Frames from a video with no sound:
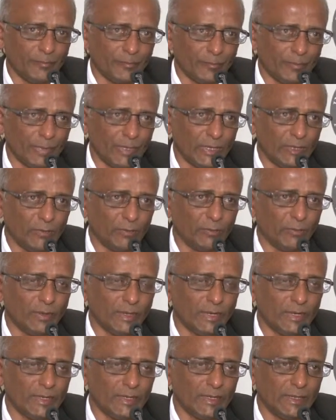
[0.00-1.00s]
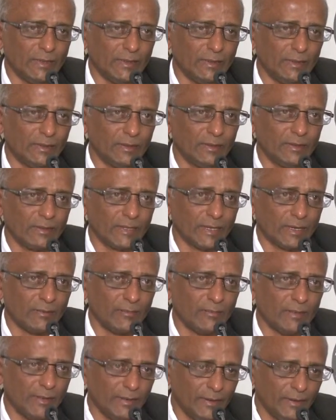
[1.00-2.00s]
when you're doing a
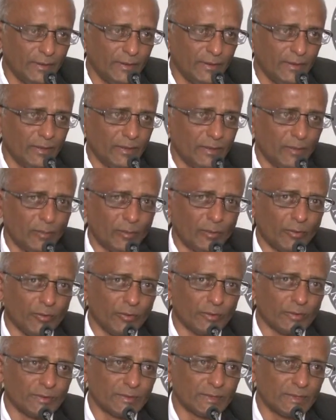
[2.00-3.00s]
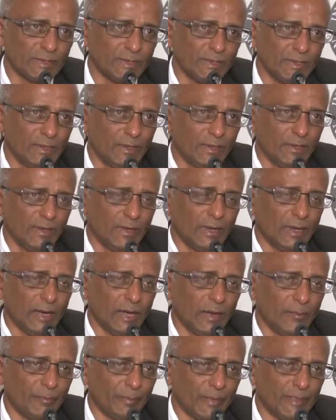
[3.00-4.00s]
settlement, because
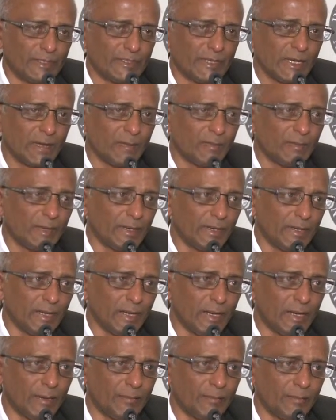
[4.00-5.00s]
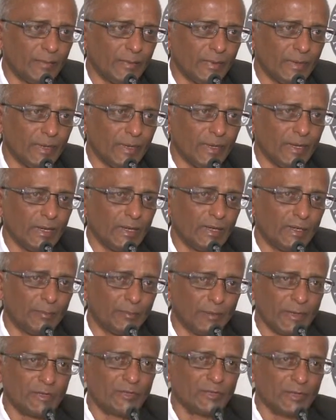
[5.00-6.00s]
in settlement,
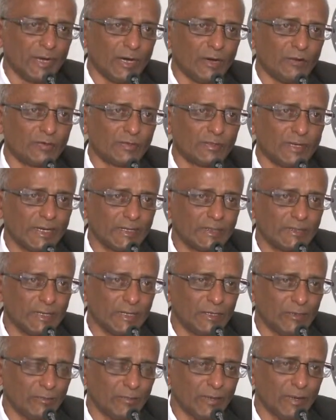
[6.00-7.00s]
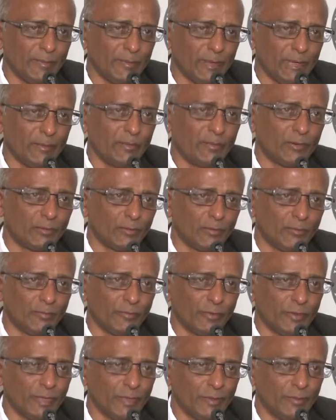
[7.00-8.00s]
depends on how you structure it, you might be able to
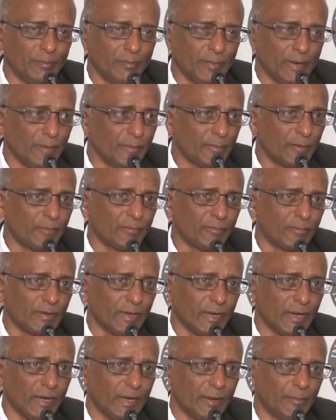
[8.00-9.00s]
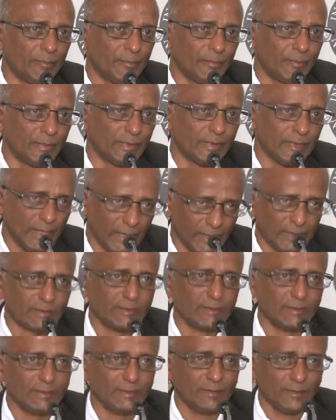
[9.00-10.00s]
avoid payment of tax.
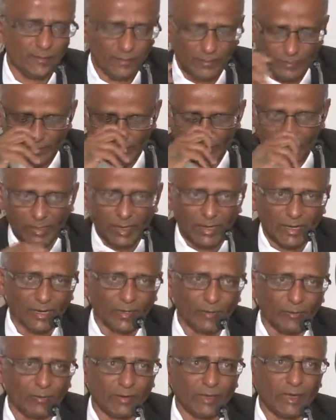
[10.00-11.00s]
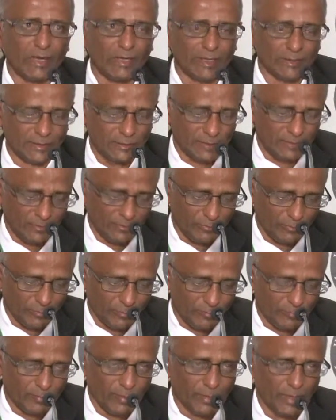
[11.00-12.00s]
Your clients could
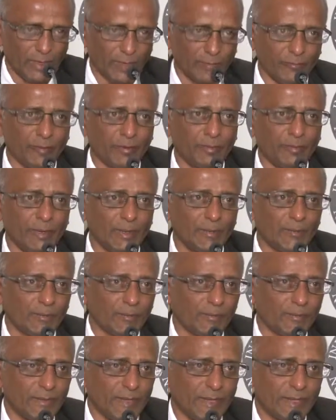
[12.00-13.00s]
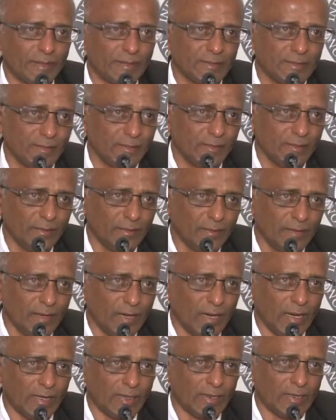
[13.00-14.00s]
avoid payment of tax.
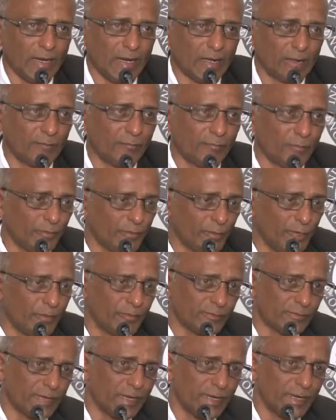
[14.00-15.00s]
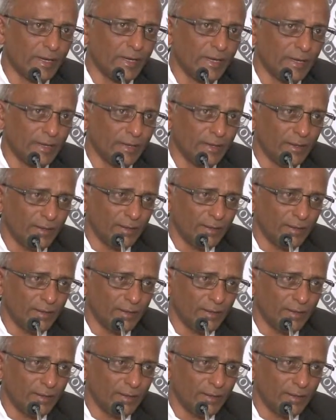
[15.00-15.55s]
It's hard for me to say